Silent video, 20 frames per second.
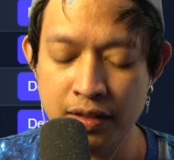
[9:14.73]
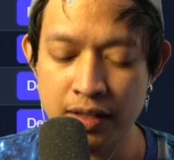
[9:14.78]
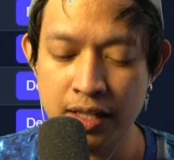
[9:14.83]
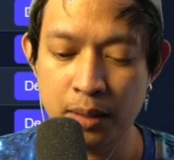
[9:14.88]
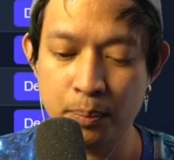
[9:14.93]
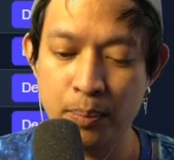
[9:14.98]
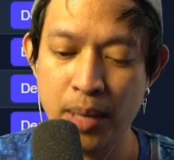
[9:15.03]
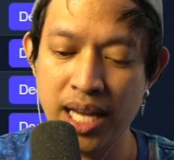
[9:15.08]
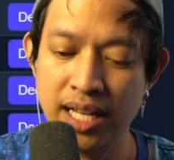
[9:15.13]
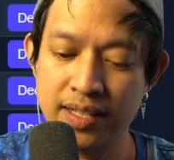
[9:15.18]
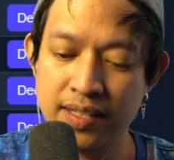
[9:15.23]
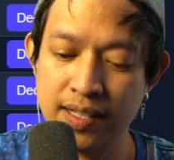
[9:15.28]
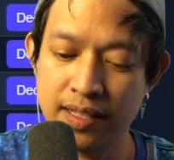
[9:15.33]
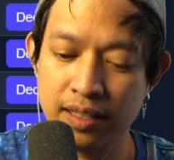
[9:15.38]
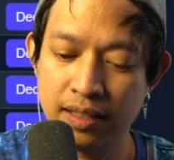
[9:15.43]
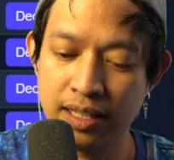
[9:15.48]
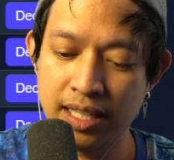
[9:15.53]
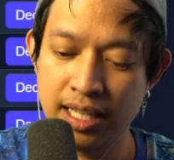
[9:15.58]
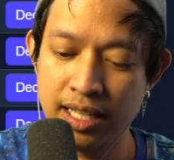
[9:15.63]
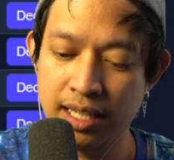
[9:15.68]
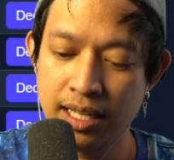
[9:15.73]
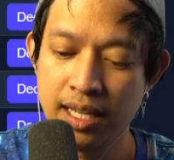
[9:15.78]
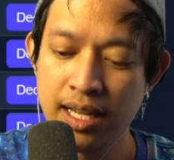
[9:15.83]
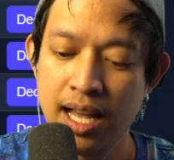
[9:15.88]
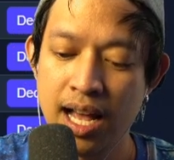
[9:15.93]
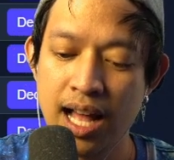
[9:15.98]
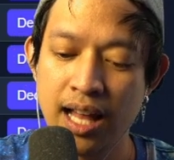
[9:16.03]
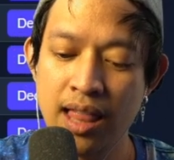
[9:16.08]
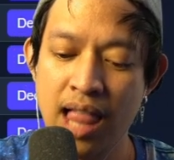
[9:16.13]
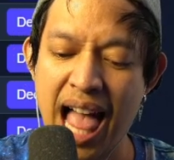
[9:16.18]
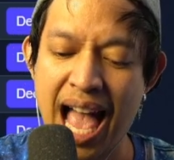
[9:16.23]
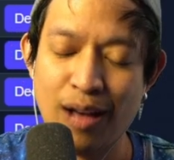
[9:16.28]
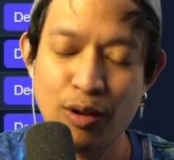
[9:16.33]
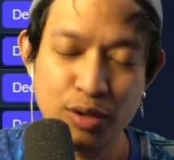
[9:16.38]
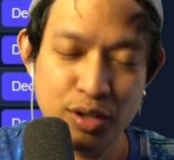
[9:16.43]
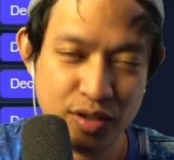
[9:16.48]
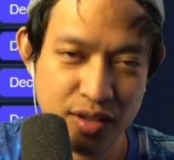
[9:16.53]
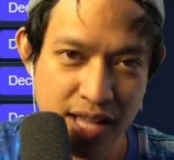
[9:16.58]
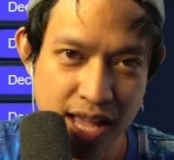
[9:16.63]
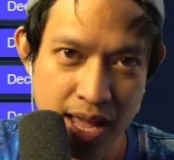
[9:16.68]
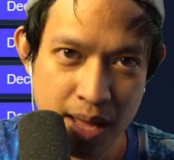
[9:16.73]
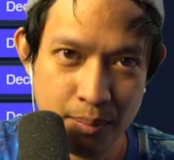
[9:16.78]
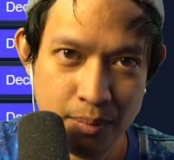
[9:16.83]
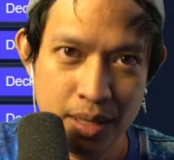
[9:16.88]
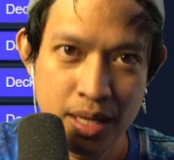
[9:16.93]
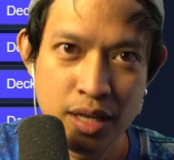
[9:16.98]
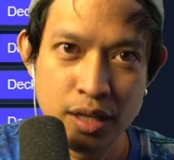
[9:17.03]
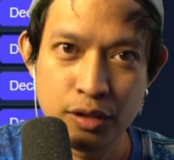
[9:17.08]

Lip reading: that basically allows them